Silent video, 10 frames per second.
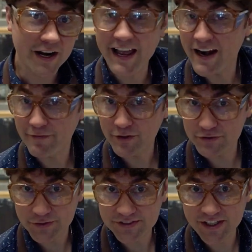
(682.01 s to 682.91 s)

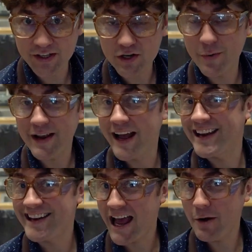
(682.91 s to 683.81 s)
anniversary sale going
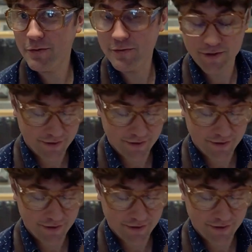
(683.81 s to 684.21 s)
on now through the